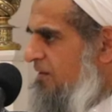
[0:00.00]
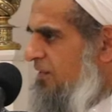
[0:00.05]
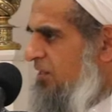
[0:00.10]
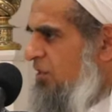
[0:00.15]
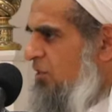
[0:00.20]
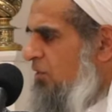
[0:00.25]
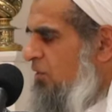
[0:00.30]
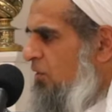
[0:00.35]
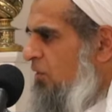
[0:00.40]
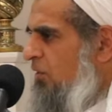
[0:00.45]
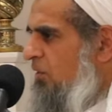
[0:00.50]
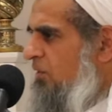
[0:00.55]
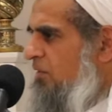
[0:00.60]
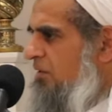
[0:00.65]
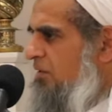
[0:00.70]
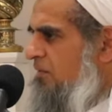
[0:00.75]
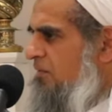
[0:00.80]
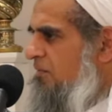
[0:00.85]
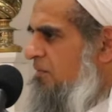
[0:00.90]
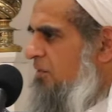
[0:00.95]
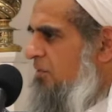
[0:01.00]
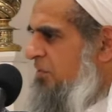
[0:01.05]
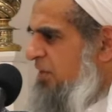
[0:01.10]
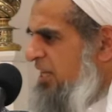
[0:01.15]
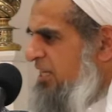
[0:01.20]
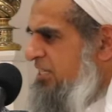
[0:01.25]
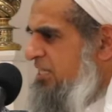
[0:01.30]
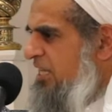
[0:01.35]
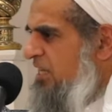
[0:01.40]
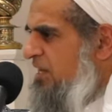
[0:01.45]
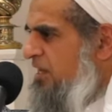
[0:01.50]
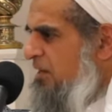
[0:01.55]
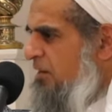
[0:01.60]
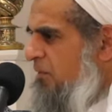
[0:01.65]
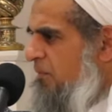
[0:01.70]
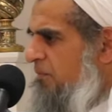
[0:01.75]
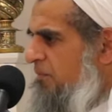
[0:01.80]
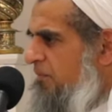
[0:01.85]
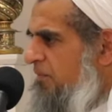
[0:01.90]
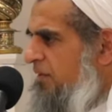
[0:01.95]
You know, racing,
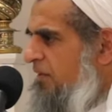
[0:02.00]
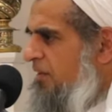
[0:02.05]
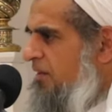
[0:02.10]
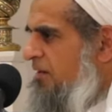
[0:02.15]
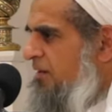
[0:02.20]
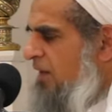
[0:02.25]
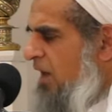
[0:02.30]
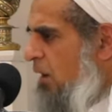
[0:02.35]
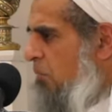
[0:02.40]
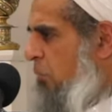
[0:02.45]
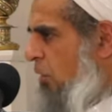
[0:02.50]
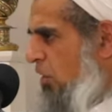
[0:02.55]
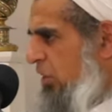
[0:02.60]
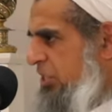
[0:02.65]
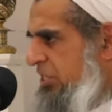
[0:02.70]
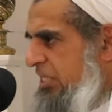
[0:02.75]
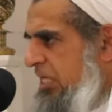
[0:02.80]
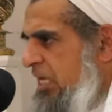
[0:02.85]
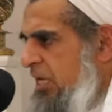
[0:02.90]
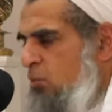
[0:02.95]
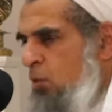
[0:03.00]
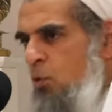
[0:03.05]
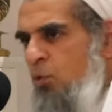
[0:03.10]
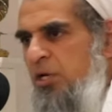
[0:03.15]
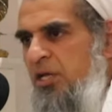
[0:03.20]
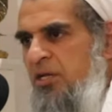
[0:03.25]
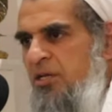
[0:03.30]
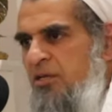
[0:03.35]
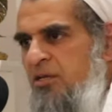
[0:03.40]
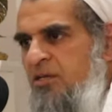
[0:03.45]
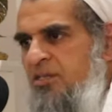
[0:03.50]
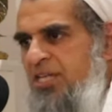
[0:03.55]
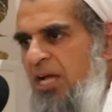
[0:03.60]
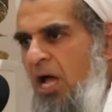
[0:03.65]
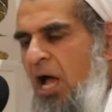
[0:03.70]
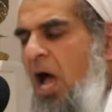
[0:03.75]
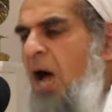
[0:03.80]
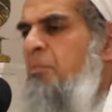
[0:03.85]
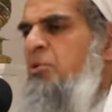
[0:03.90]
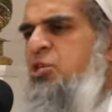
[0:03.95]
now boxing, we went in. So
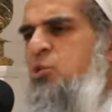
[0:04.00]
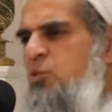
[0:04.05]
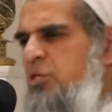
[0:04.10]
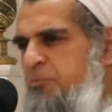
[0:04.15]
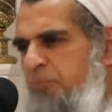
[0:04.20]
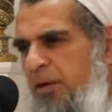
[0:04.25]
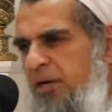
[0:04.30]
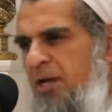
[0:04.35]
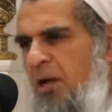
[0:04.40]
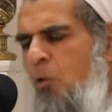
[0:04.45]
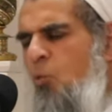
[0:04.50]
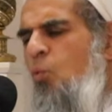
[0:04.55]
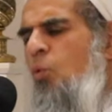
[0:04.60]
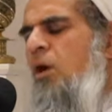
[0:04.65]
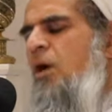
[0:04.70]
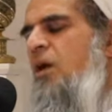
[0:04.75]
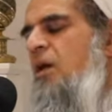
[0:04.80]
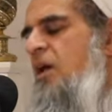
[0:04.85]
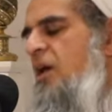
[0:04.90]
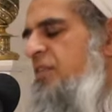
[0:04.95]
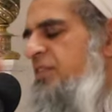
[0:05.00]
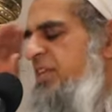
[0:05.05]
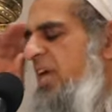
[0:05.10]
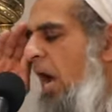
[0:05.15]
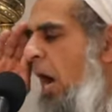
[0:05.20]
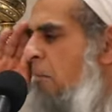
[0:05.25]
how much are we spending? The